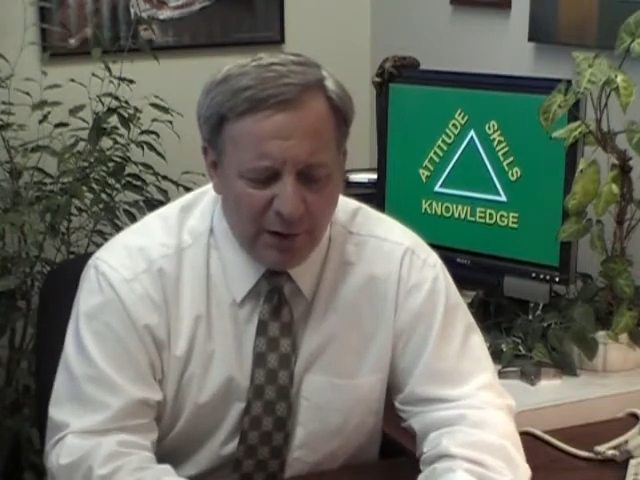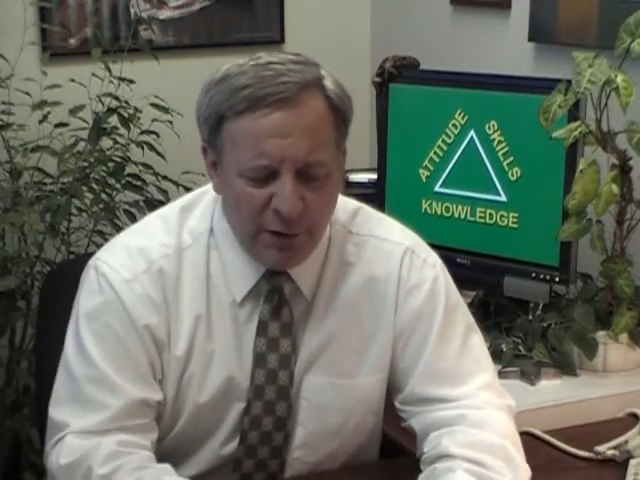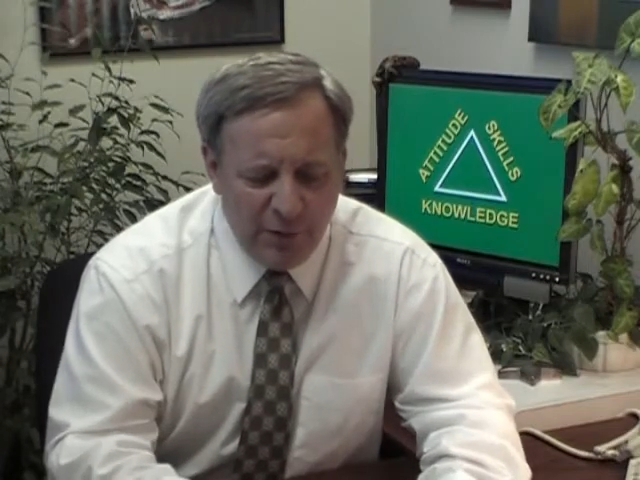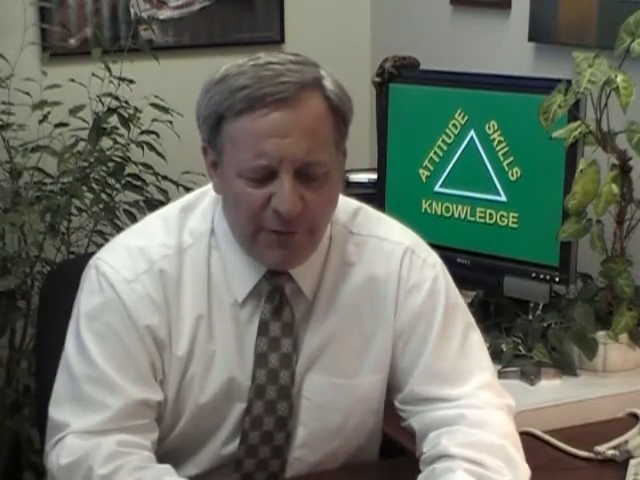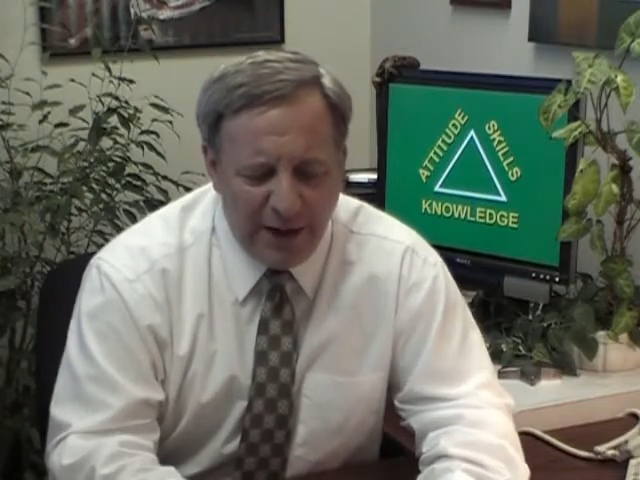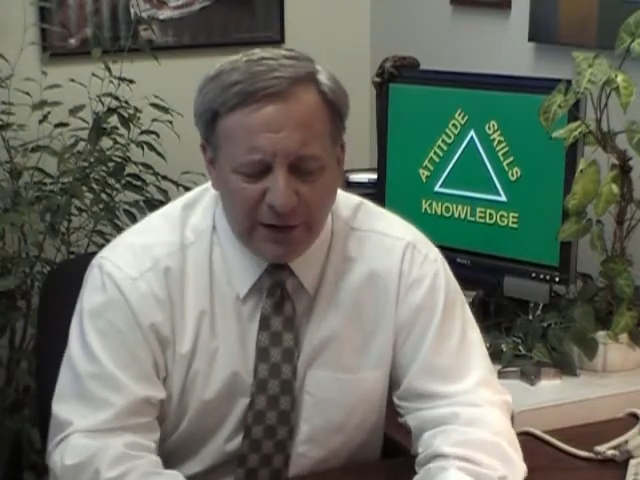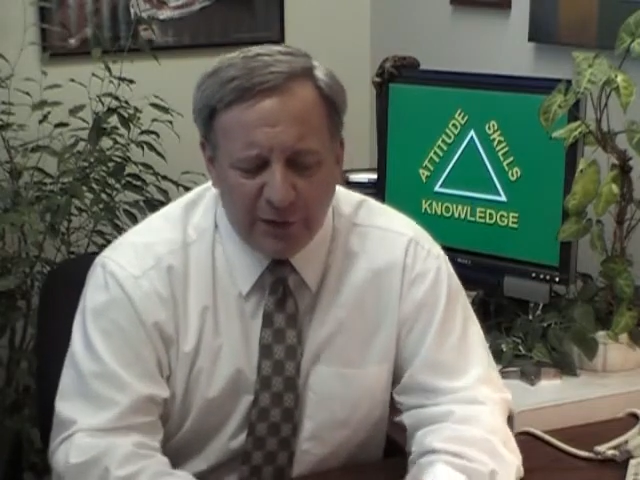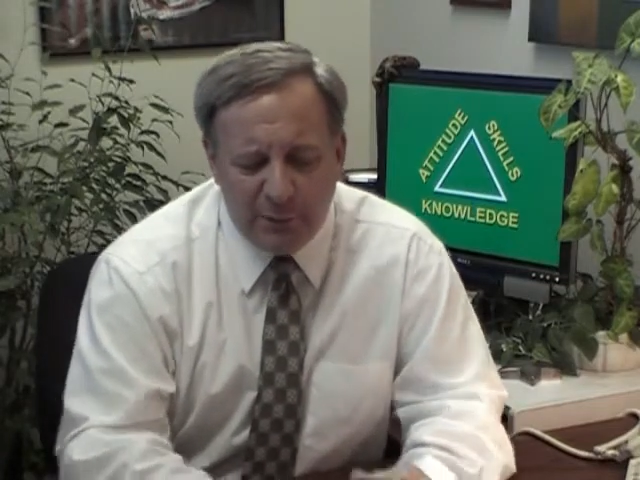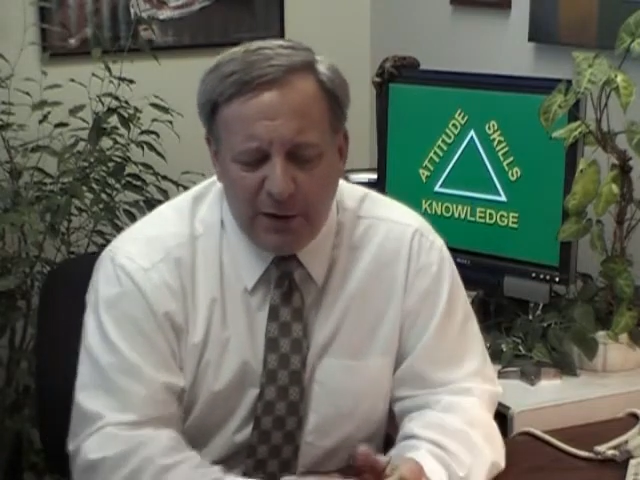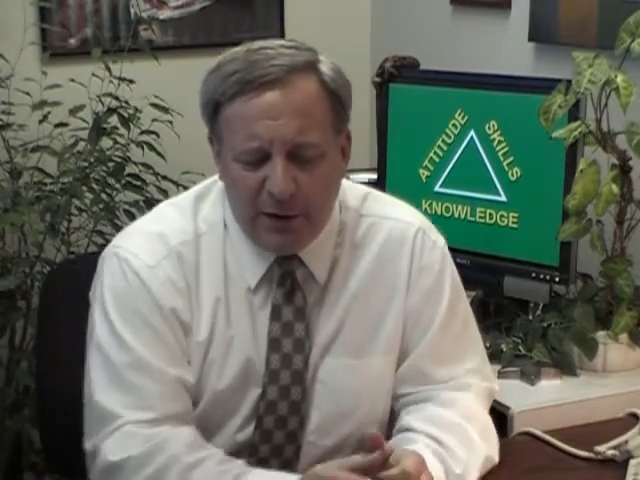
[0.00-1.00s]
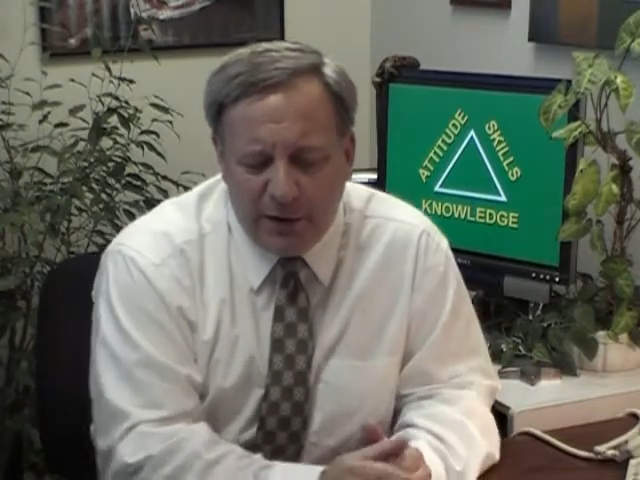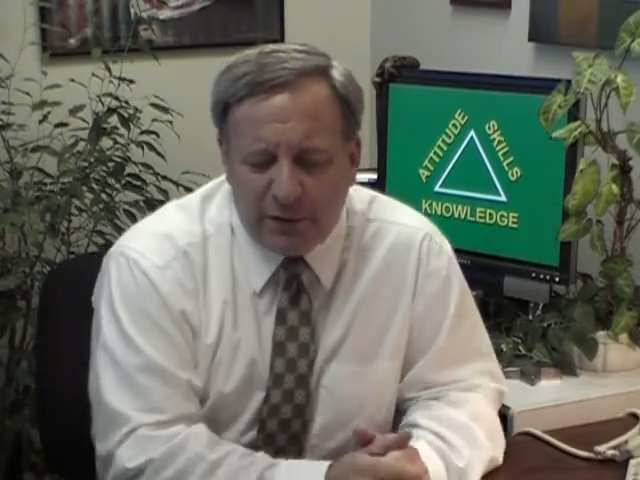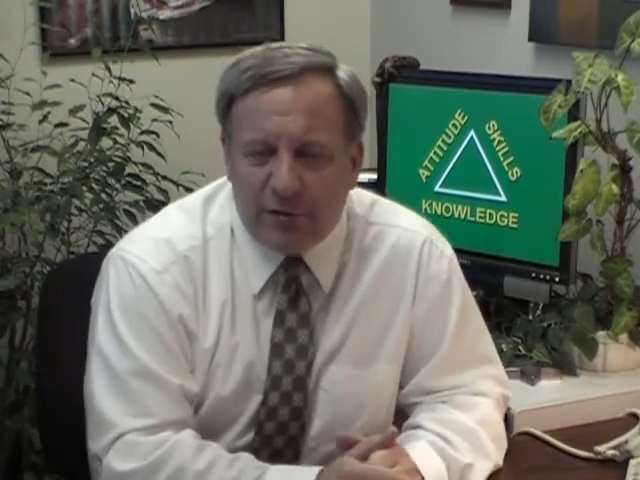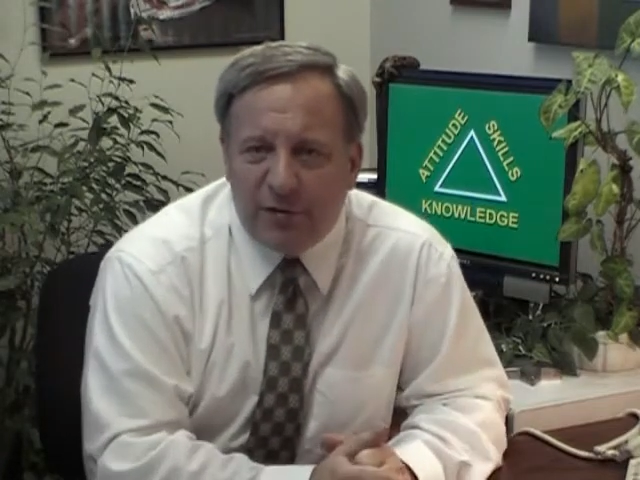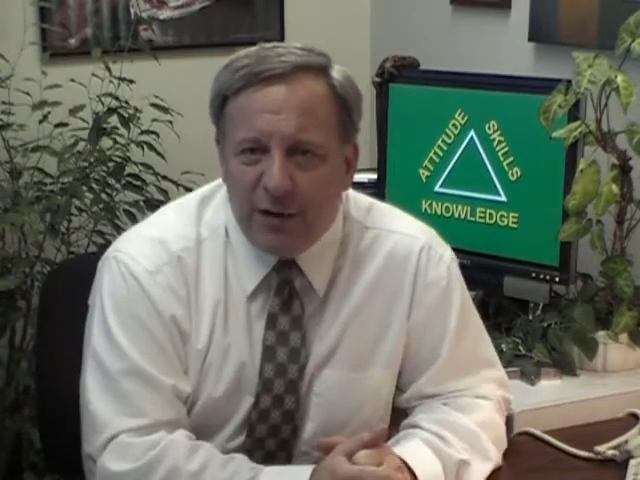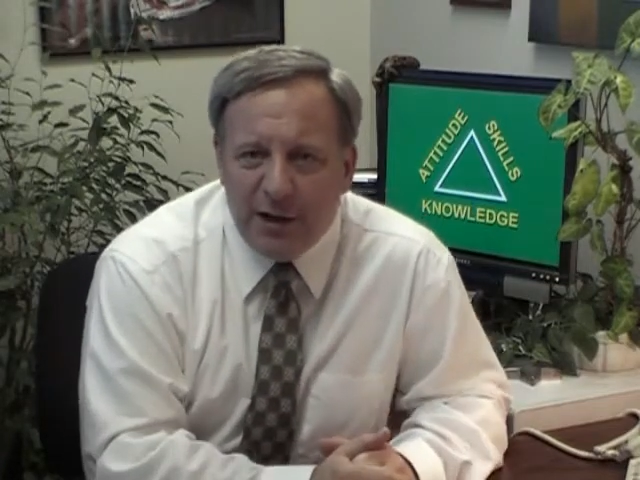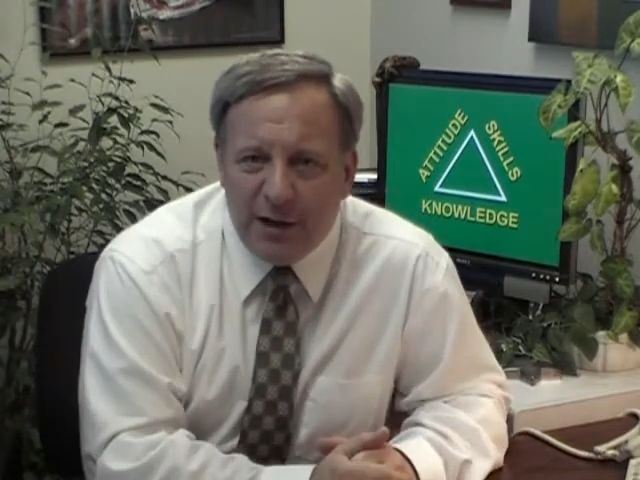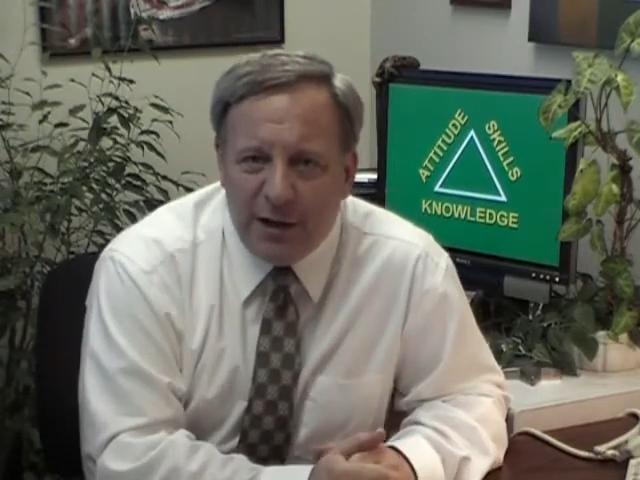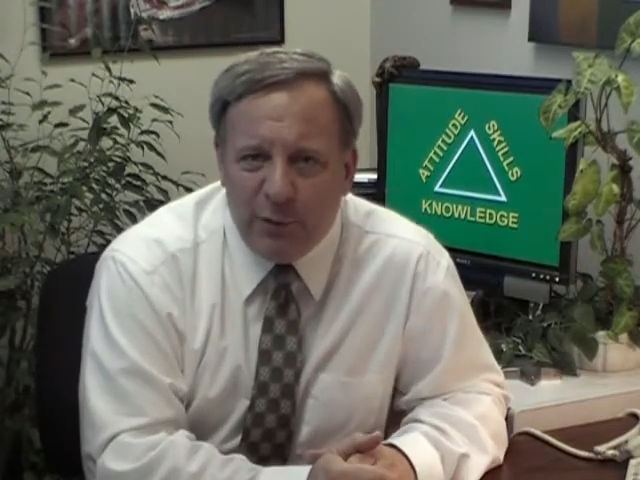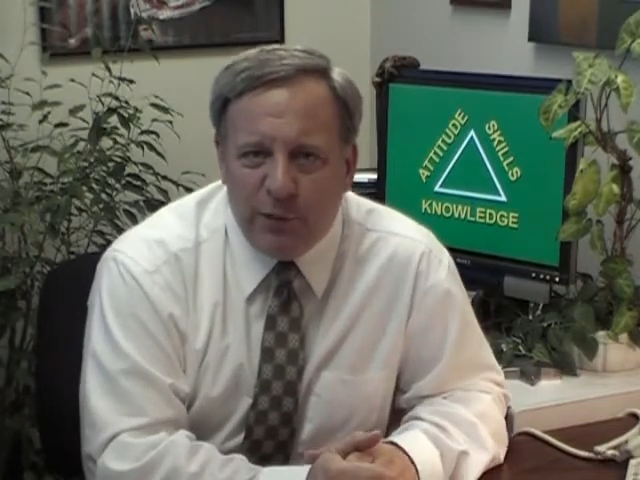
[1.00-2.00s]
who've had experience
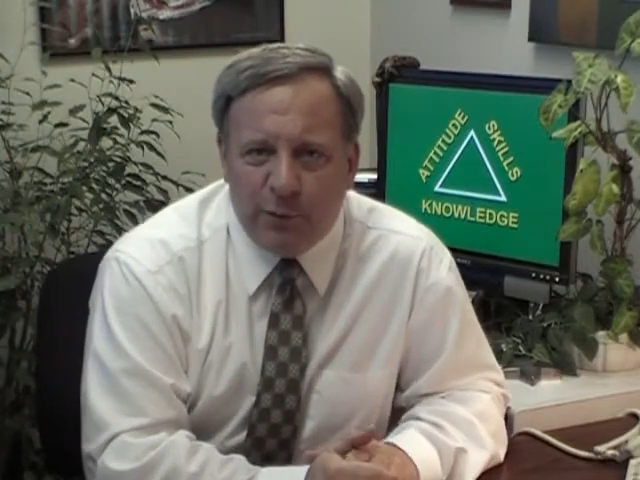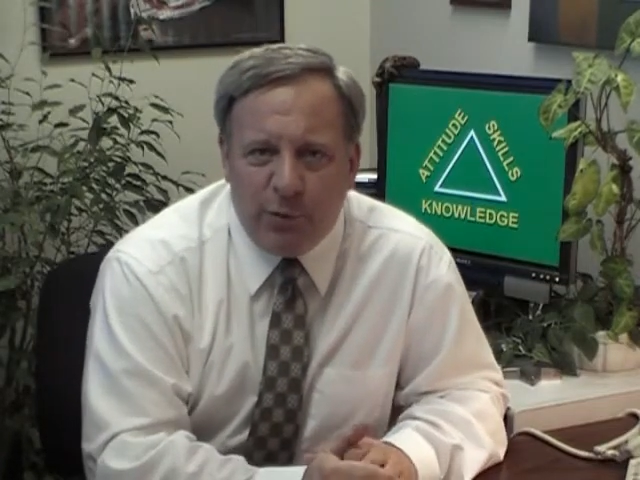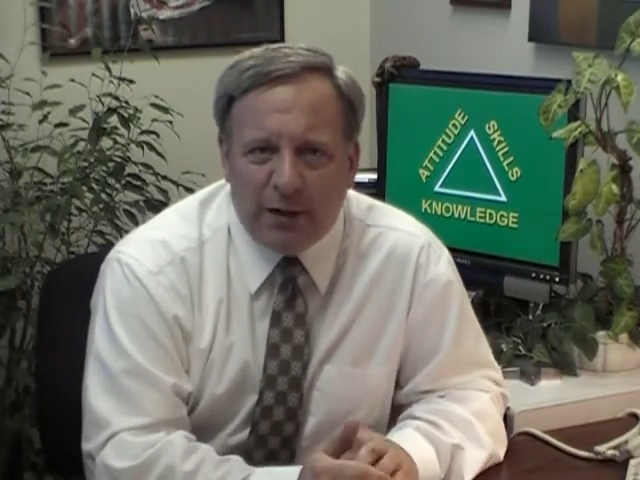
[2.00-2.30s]
with